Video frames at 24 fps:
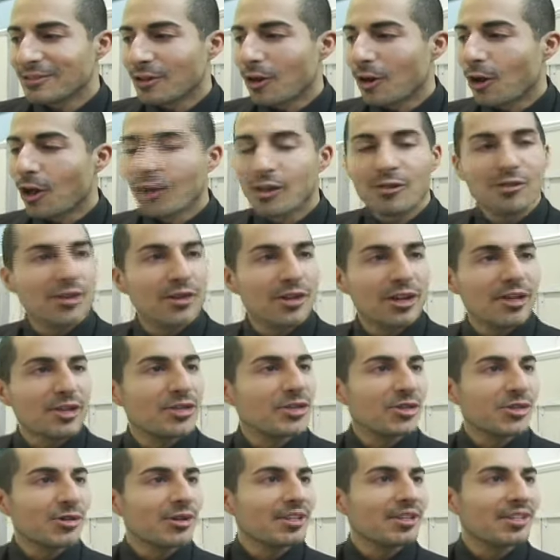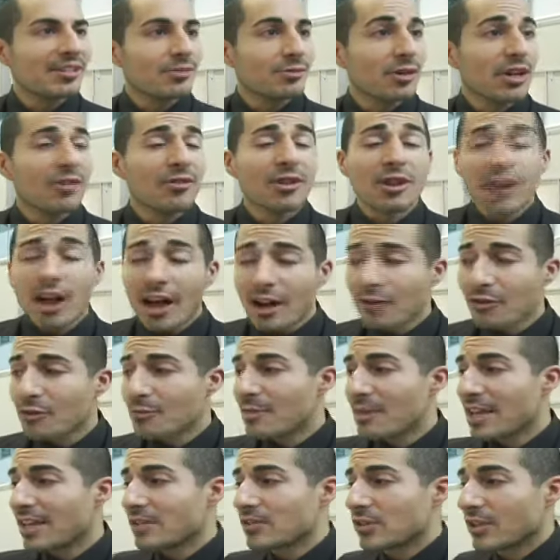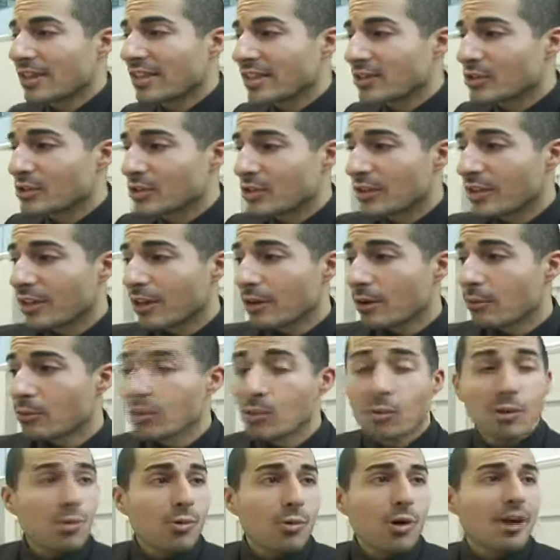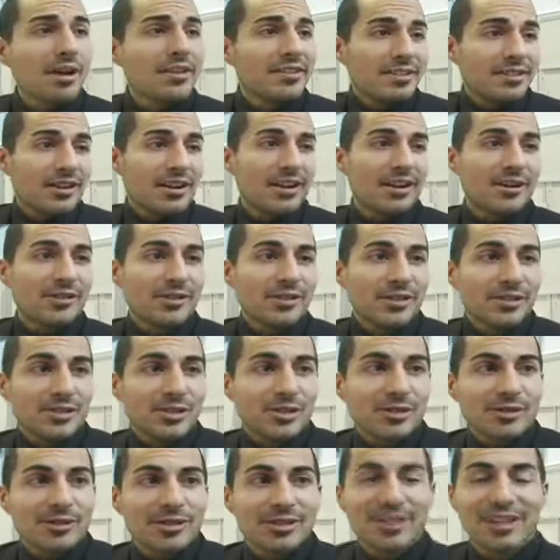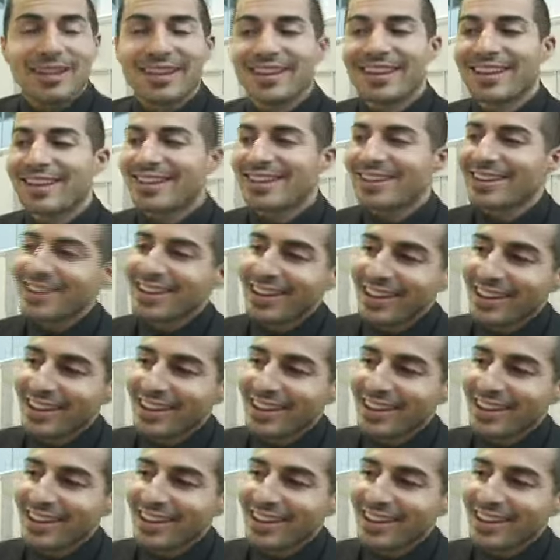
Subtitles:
all of your history. We have a lot of amazing history here. We wouldn't want to deny our history. And I